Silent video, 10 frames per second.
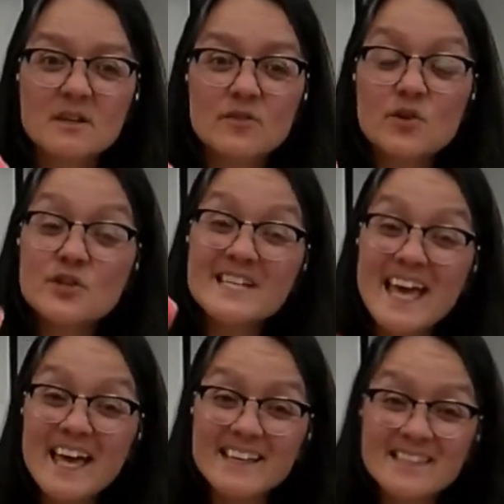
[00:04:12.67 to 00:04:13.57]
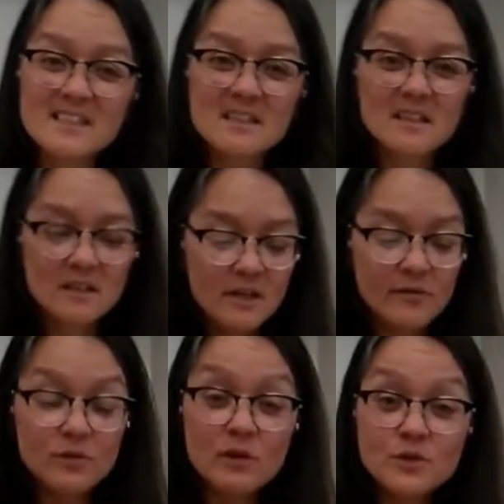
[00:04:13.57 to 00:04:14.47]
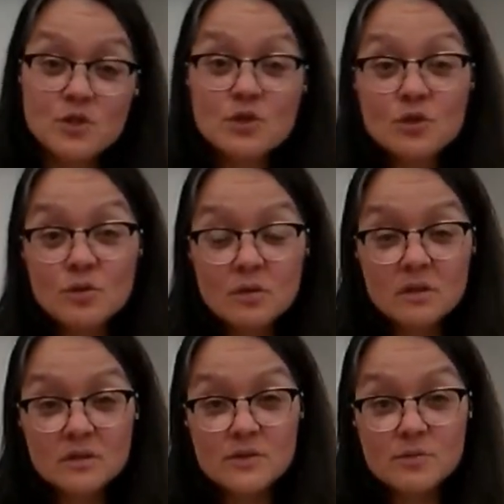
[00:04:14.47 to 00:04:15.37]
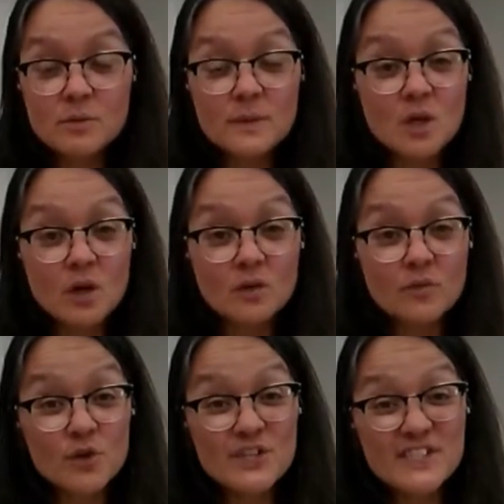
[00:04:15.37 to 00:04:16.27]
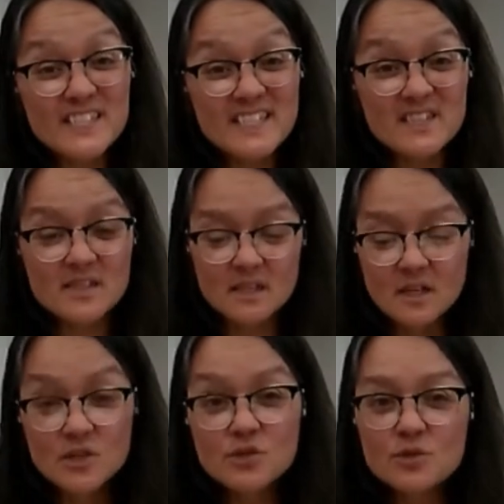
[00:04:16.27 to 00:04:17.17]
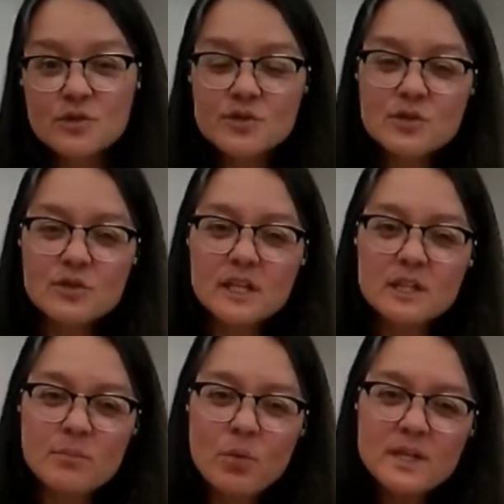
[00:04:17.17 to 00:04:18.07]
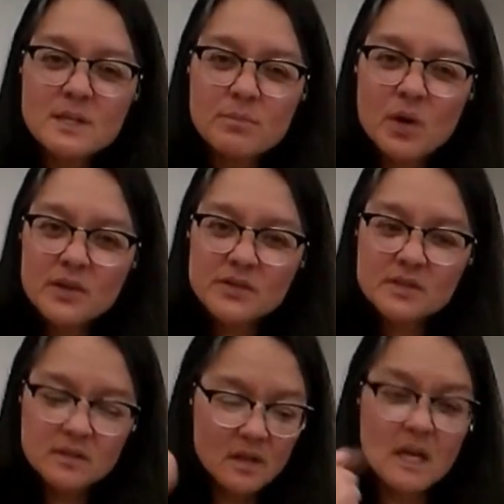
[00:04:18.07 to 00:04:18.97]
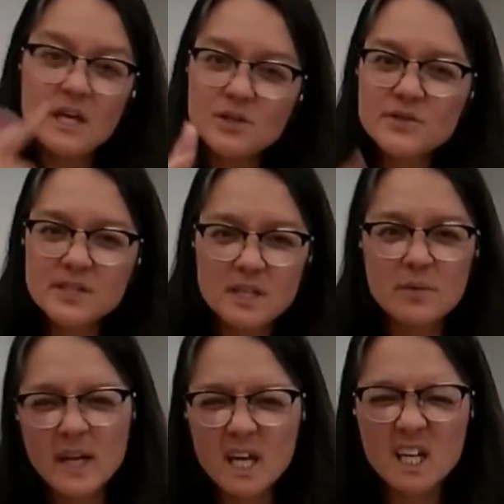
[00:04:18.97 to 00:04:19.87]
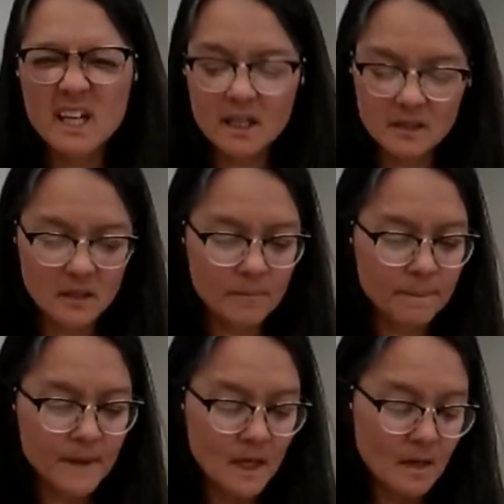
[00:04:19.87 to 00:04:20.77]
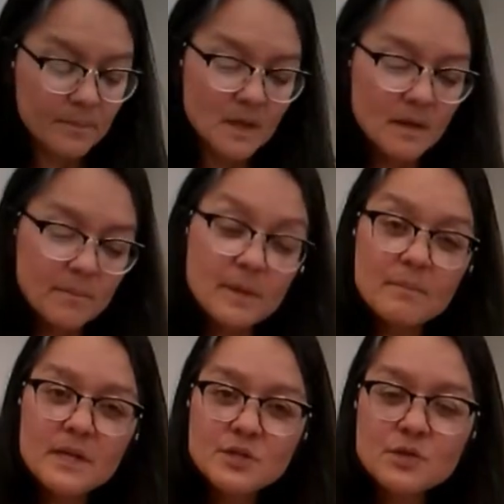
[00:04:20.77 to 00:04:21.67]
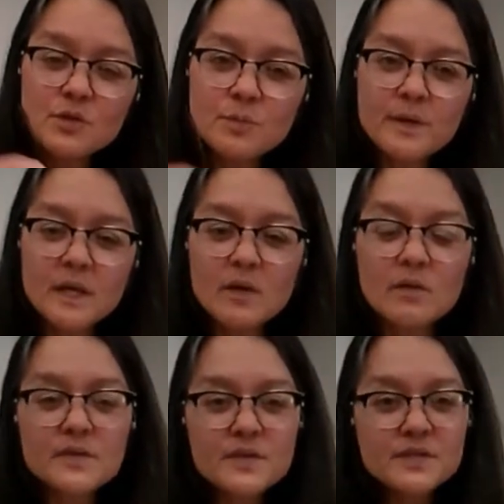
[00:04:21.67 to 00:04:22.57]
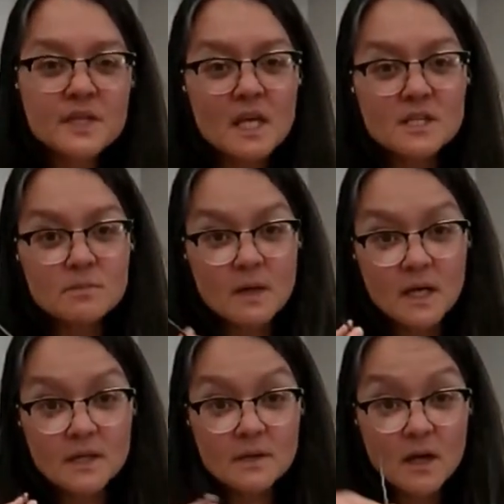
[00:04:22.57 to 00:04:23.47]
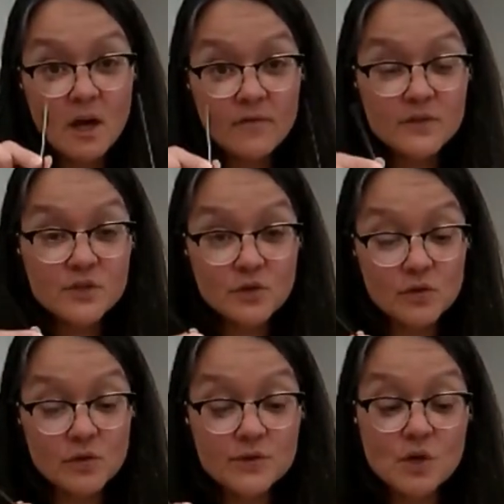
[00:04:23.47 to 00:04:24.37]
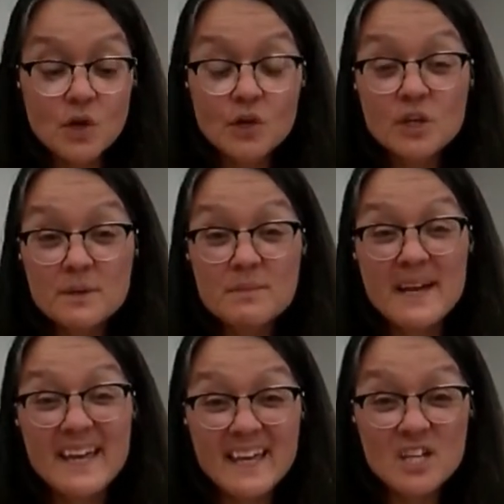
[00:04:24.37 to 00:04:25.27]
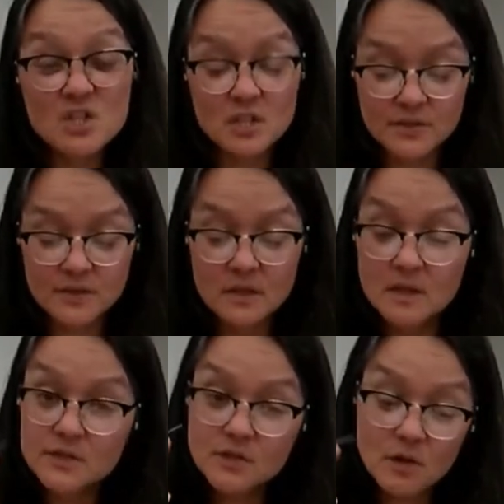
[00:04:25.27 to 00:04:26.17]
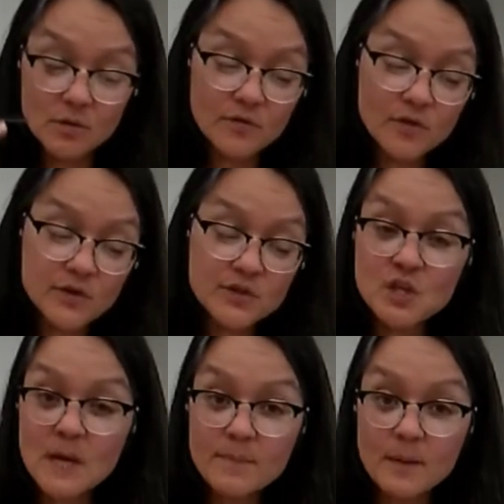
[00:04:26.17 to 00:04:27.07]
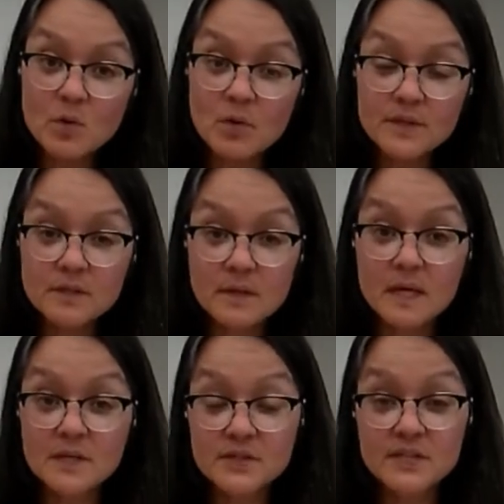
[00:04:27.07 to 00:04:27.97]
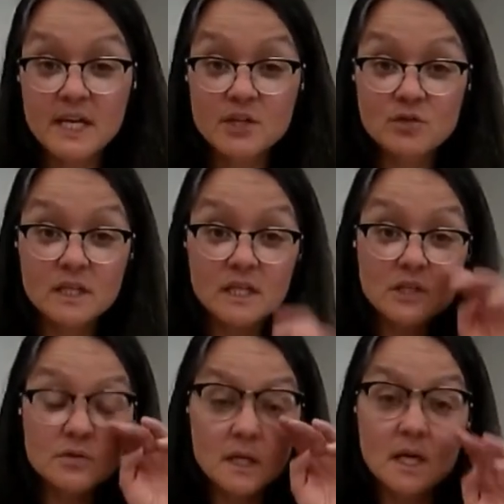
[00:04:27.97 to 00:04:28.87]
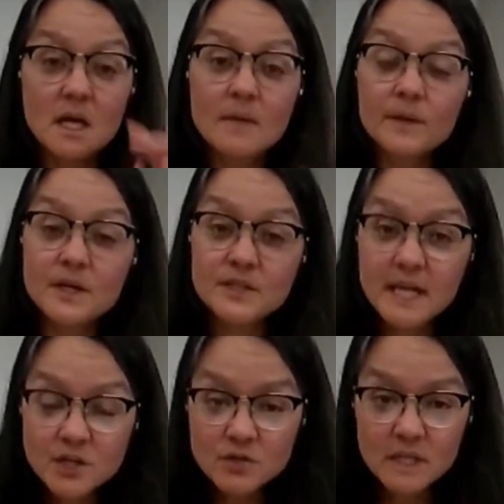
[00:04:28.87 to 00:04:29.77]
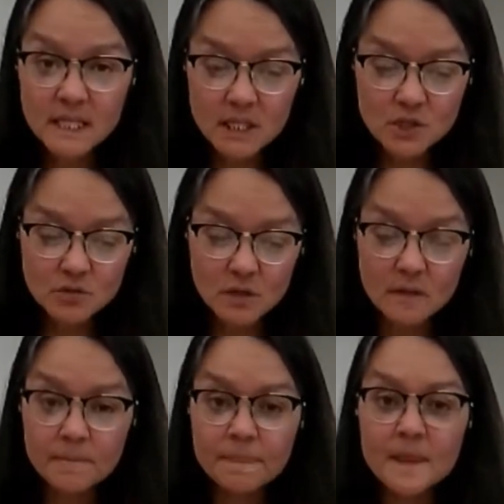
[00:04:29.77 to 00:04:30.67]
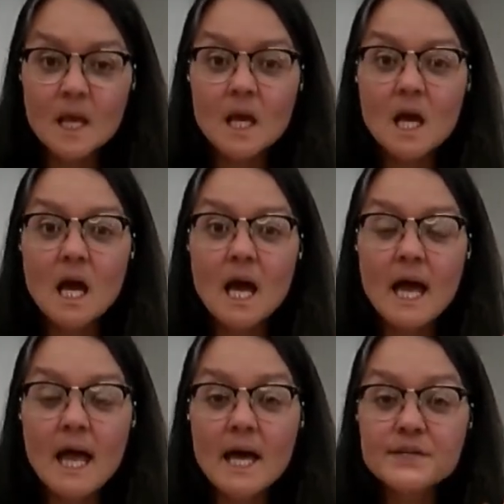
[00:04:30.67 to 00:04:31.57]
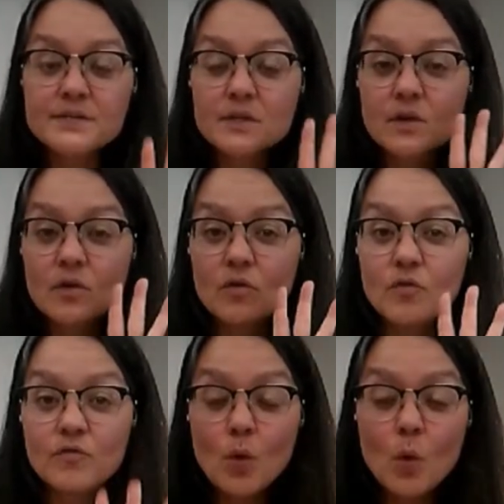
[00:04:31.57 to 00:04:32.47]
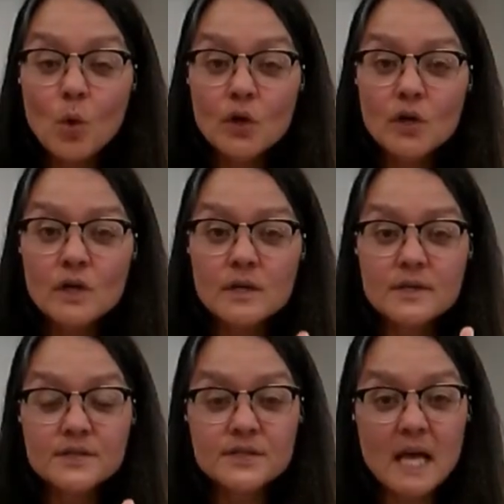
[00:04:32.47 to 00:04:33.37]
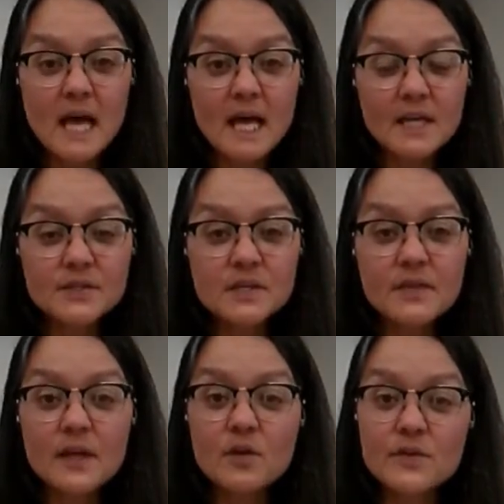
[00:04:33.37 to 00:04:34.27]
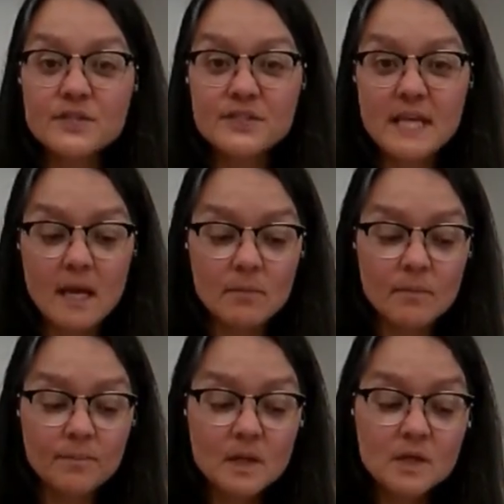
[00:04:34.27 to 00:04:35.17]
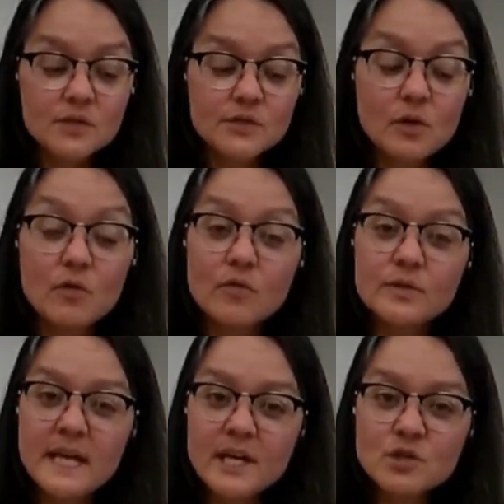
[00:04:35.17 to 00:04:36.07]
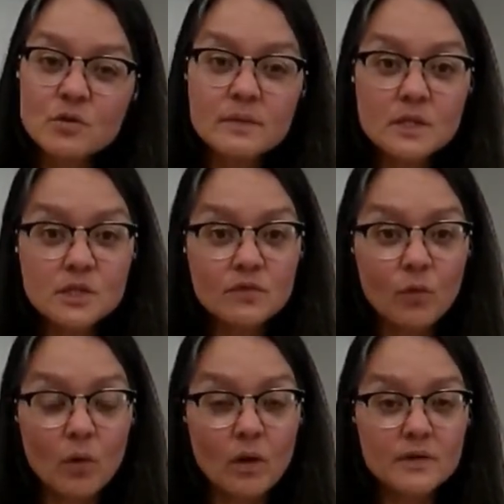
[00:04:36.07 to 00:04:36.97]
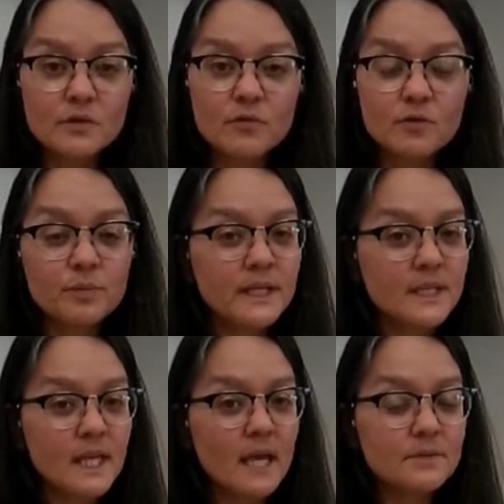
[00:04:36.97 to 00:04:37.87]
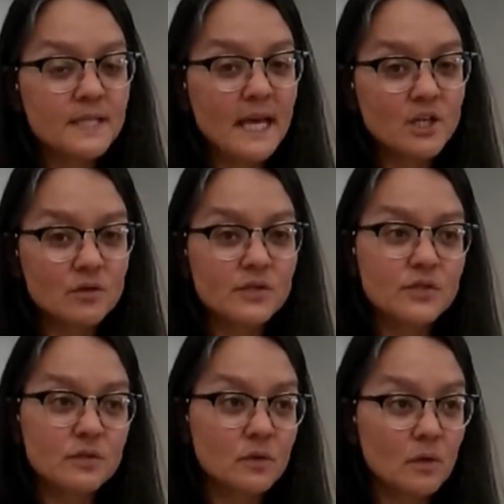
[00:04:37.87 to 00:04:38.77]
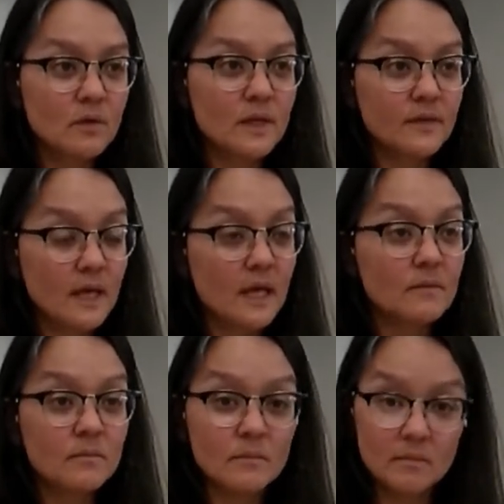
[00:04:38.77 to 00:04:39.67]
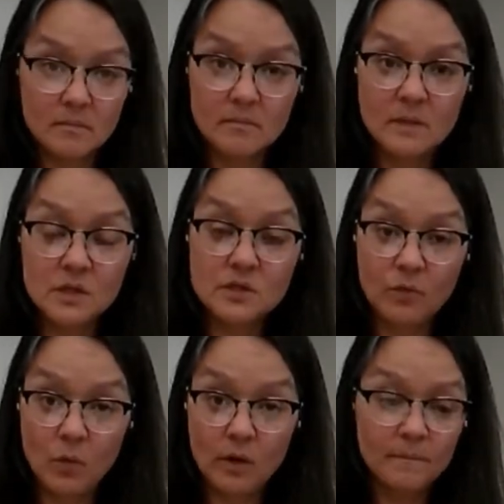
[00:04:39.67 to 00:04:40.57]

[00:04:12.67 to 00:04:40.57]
Vertex. If you have 2, those would be called vertices. So those are like the pointy parts, and you'll see when I connect them. My toothpick, or in this case my coffee stirrers, are going to be my edges. So the first shape I'm going to make is a tetrahedron. A tetrahedron has 4 sides that are the same. So tetra means 4. So if you played the game Tetris, you know that that means 4.